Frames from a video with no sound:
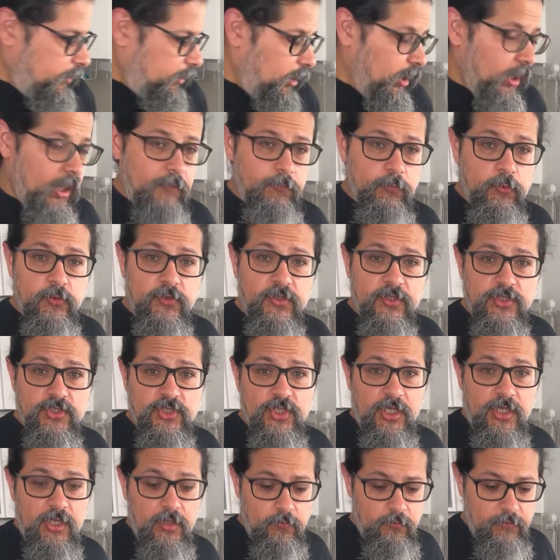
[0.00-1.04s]
I'm using
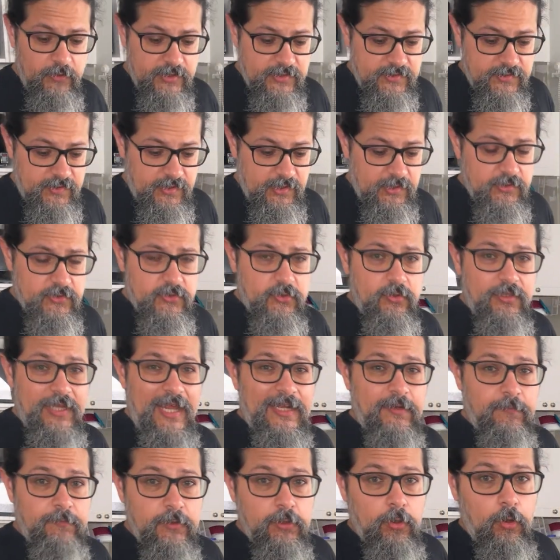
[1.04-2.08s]
chicken with skin, so
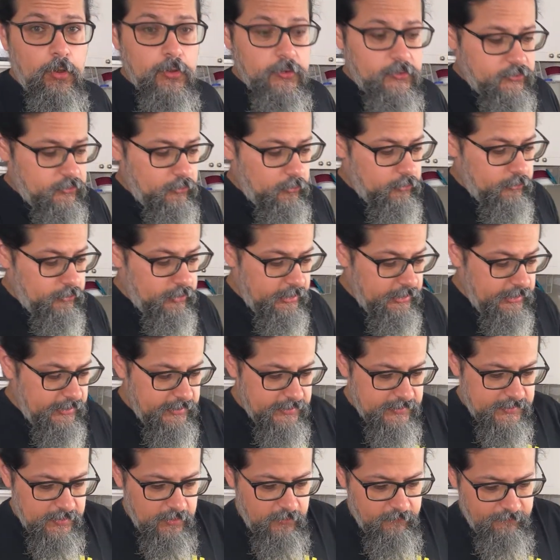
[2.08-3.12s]
that will also
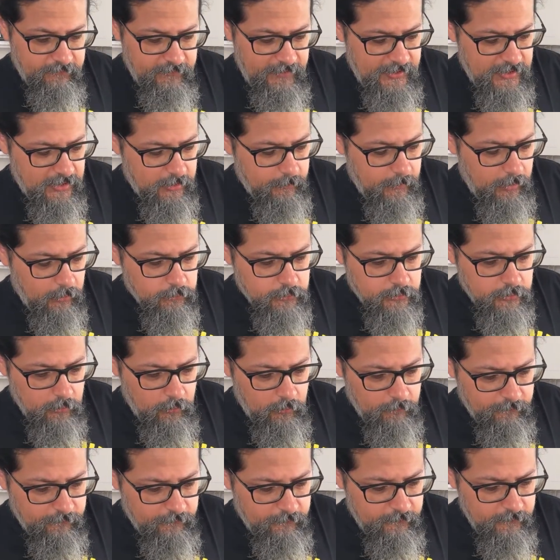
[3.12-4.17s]
release a fair amount
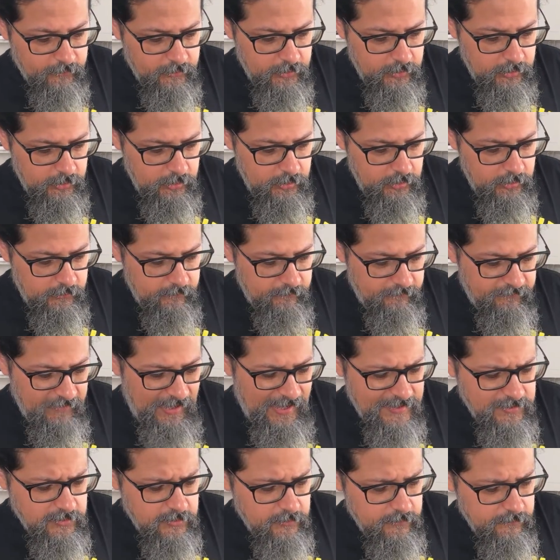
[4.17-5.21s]
of
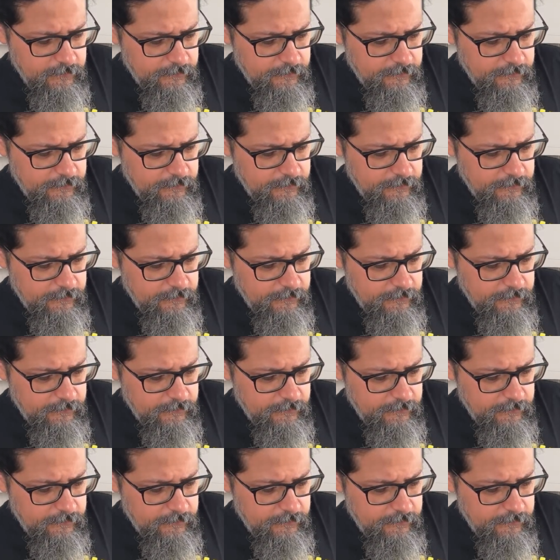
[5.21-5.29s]
fat.